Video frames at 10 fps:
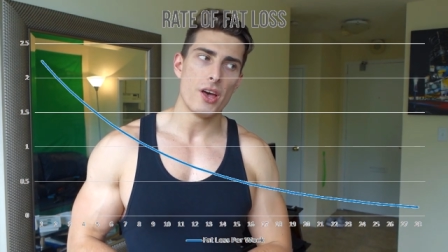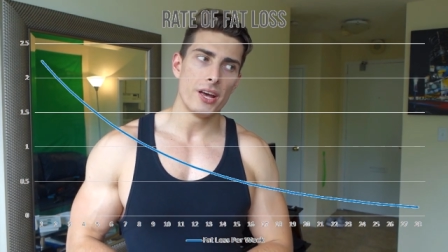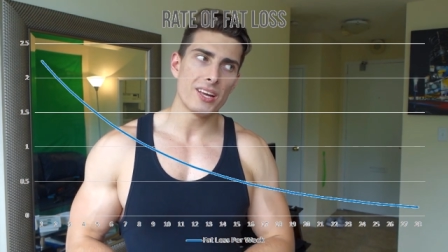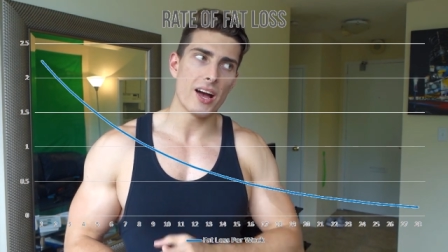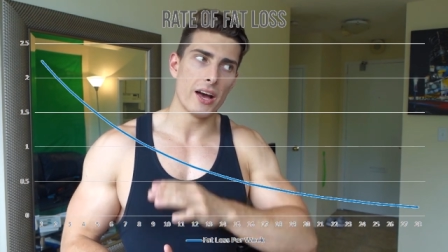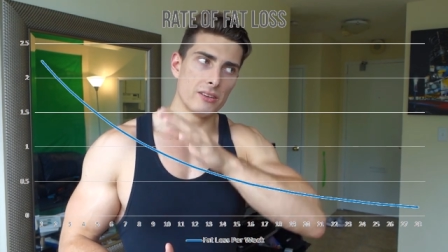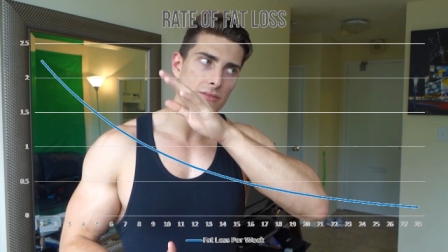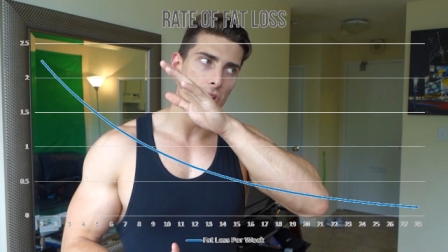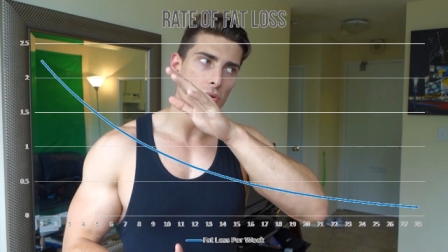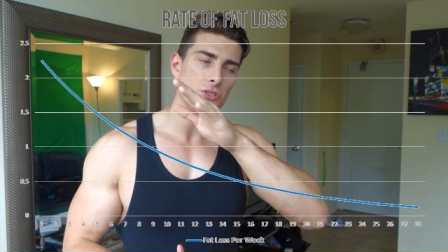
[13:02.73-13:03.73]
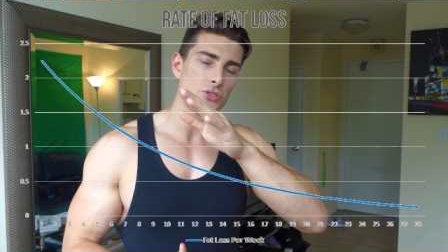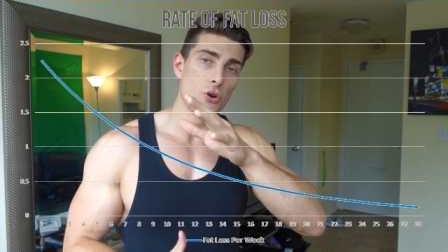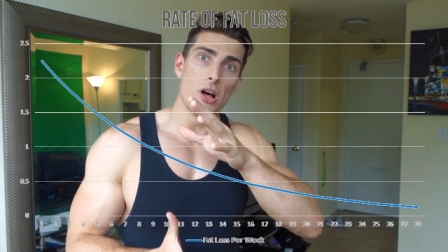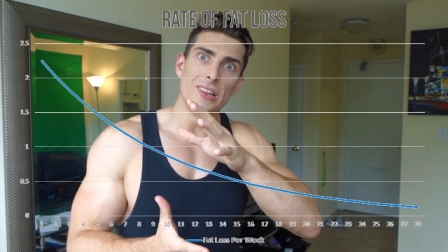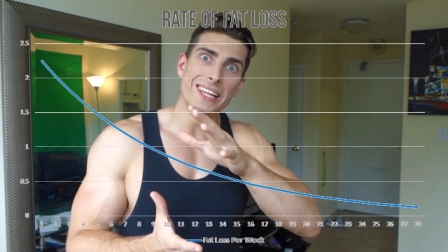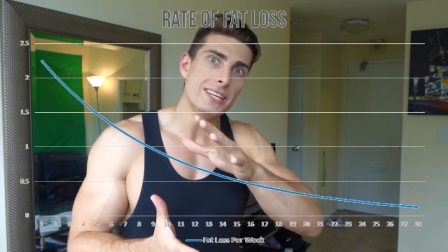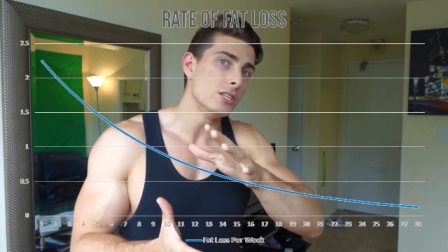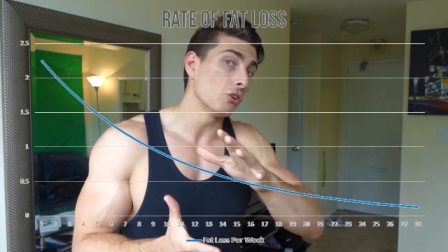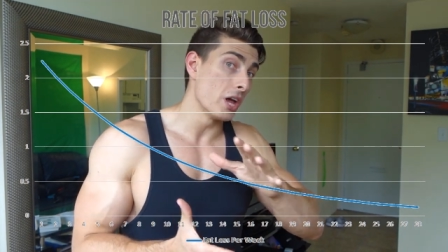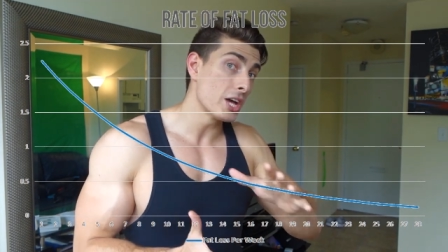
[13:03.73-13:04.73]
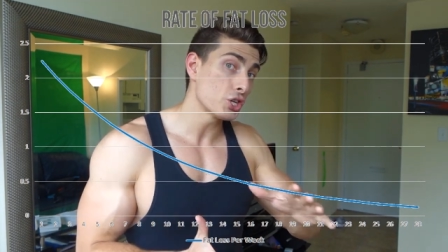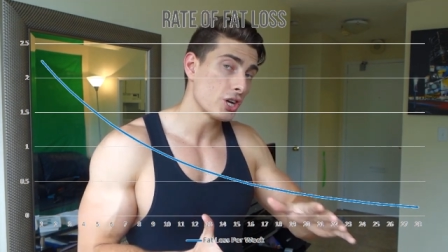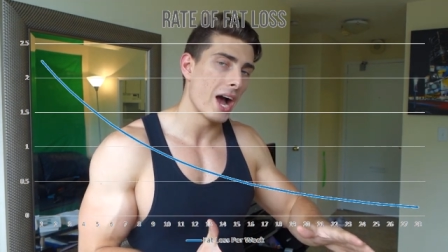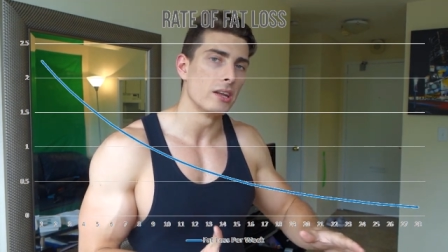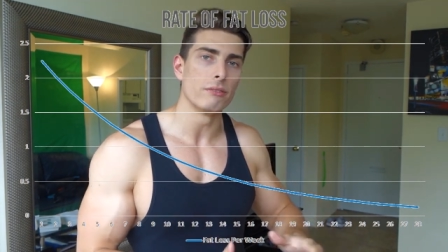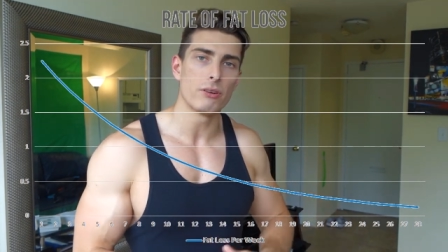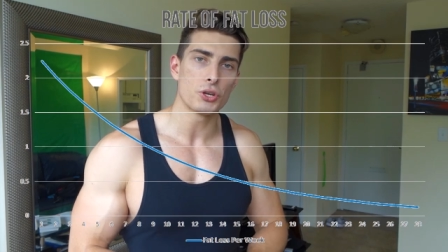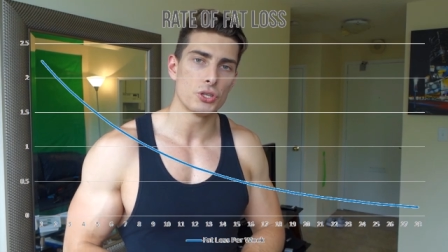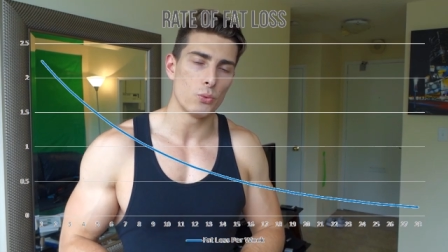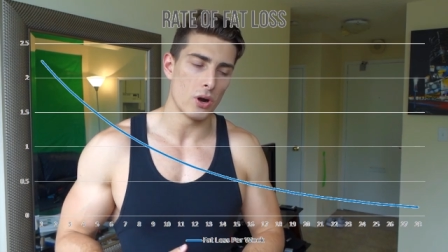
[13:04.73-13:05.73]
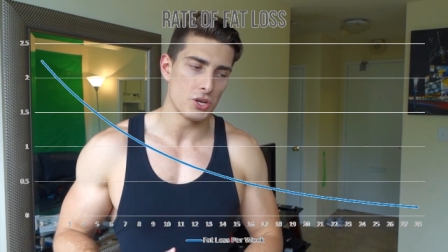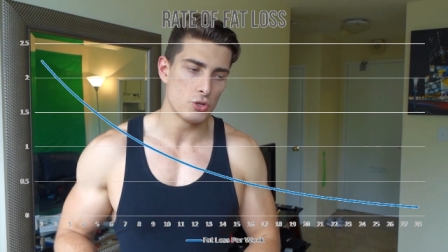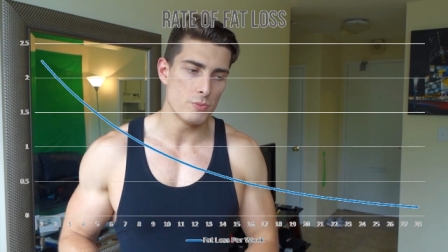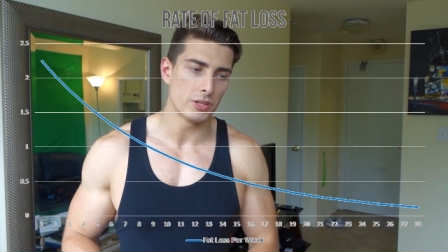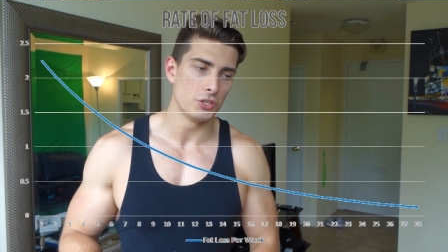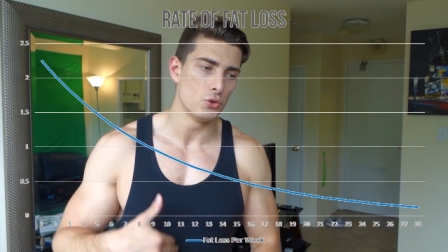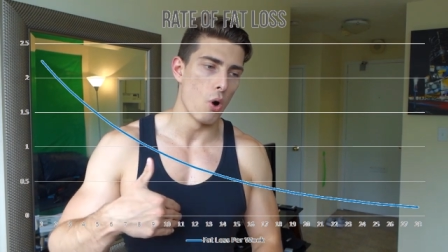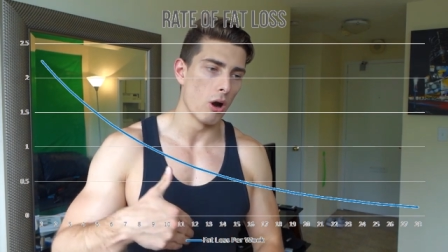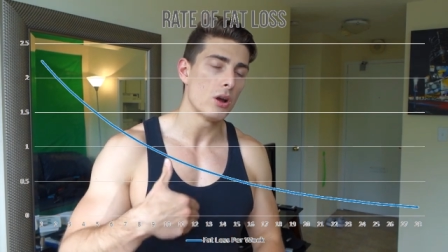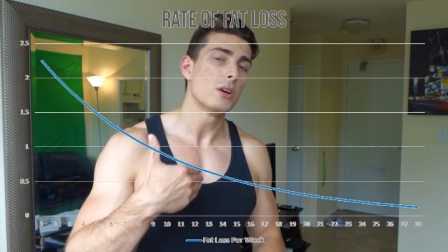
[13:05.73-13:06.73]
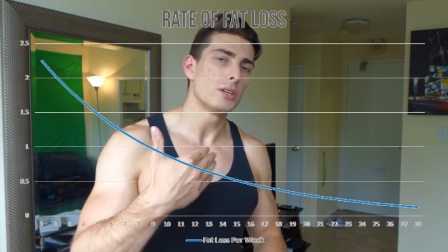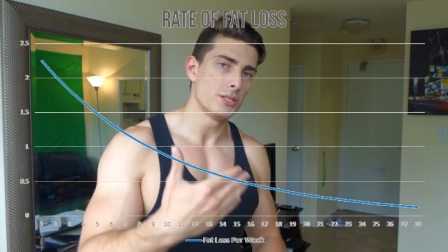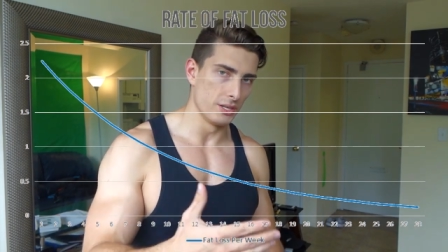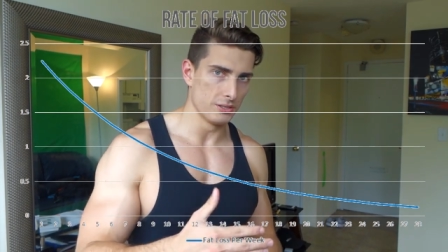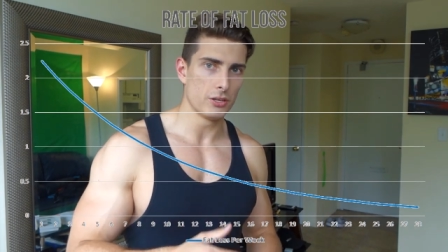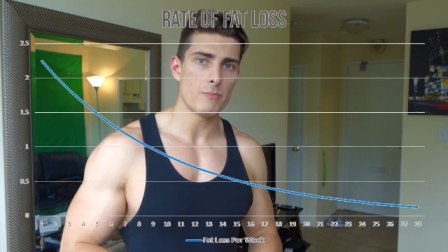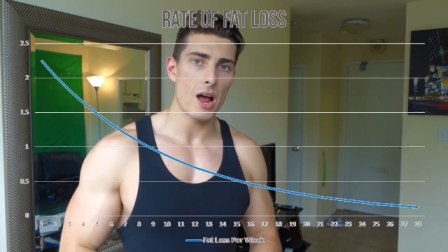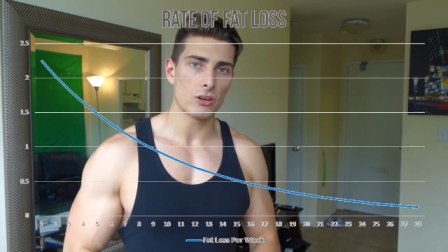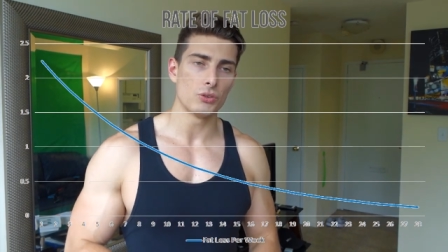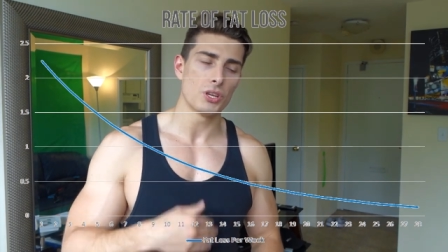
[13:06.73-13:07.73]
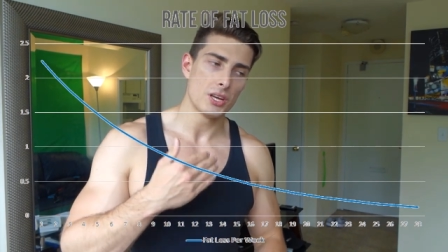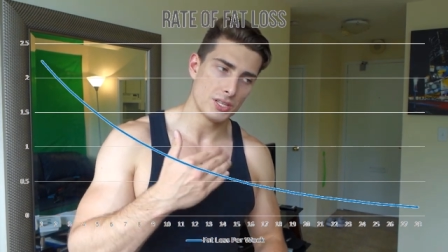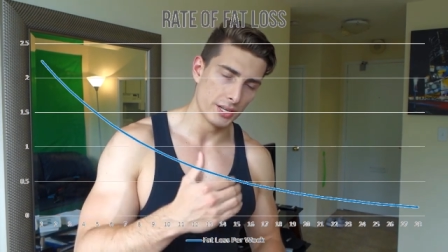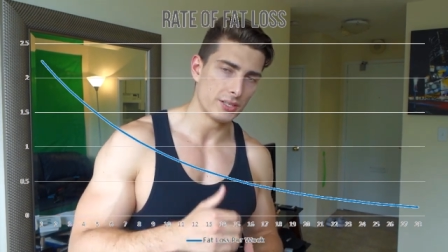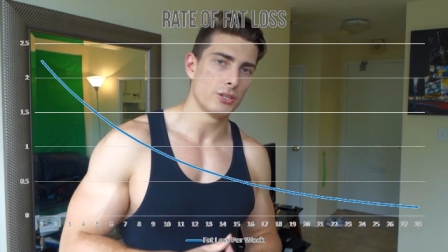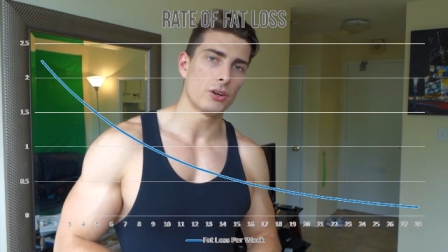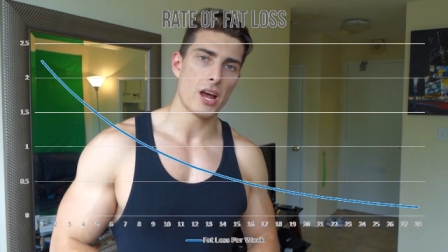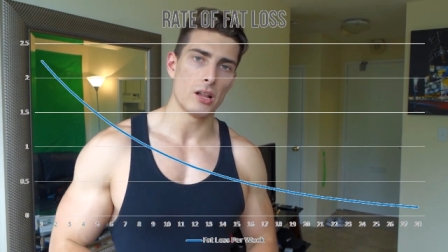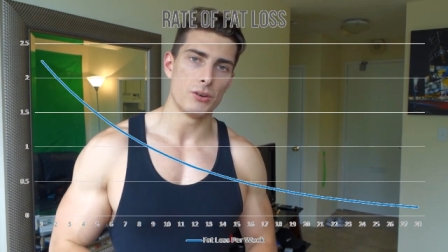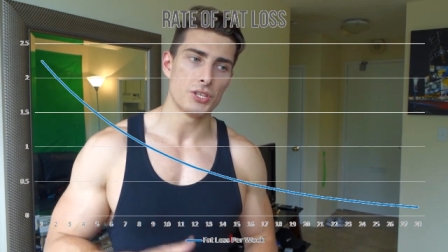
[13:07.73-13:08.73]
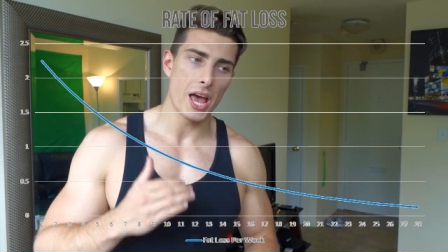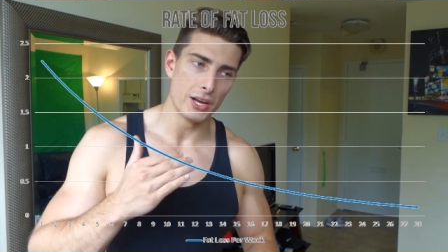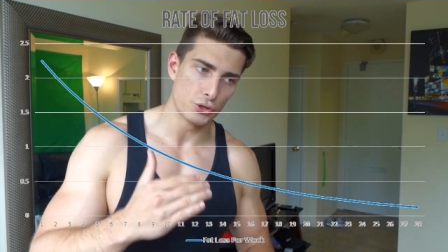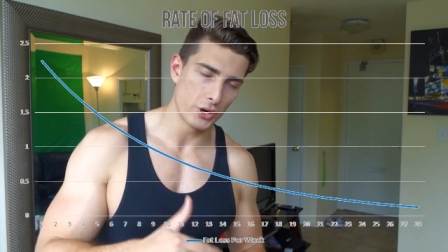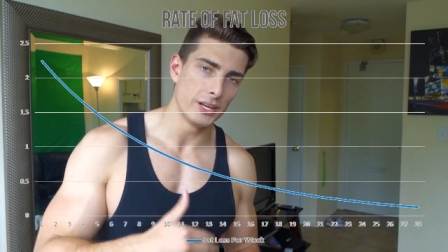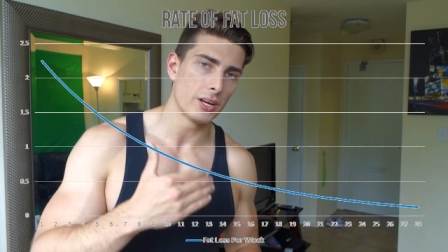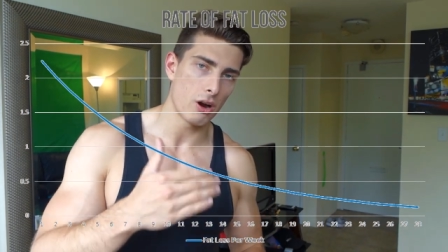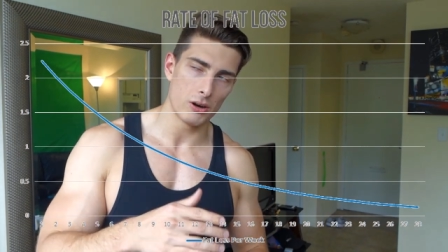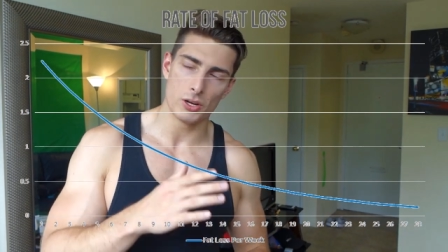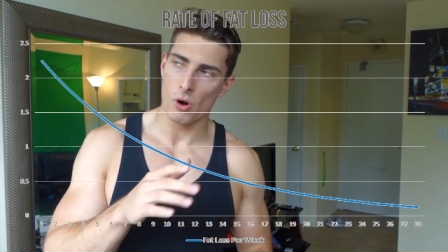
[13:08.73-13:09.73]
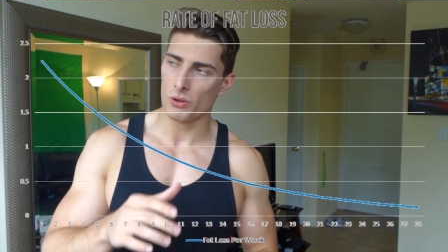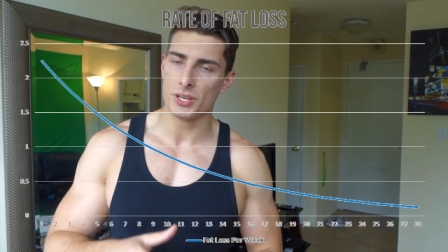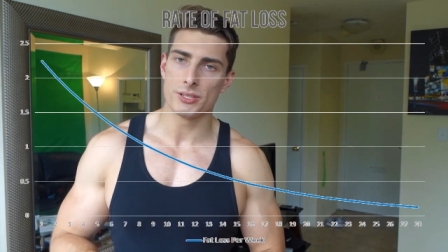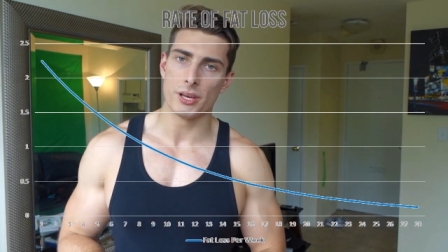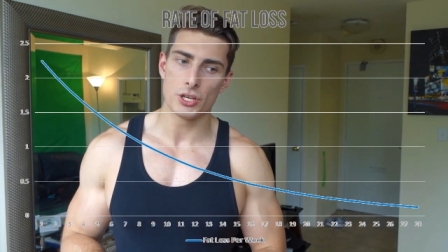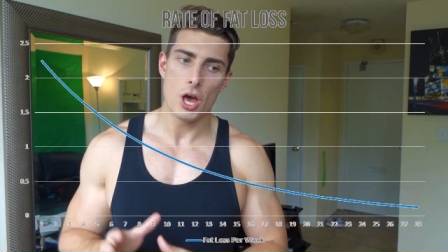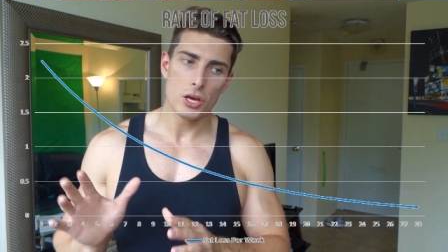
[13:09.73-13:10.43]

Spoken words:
it kind of goes into a linear-ish kind of function, where assuming that you are sticking to your macros, sticking to your calories, training, cardio, all these things,